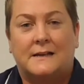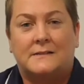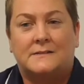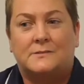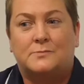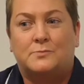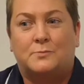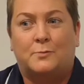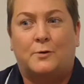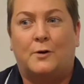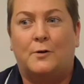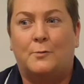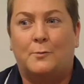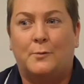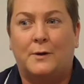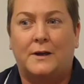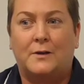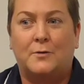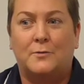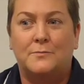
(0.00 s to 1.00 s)
That's what
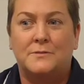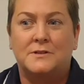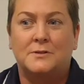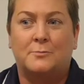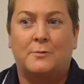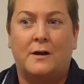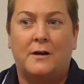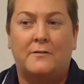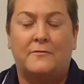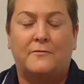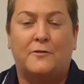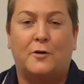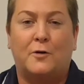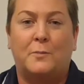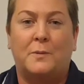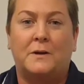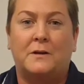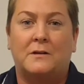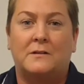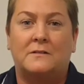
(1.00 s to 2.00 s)
we come to work for,
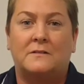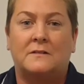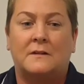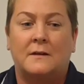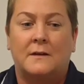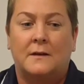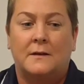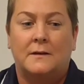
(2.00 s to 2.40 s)
because,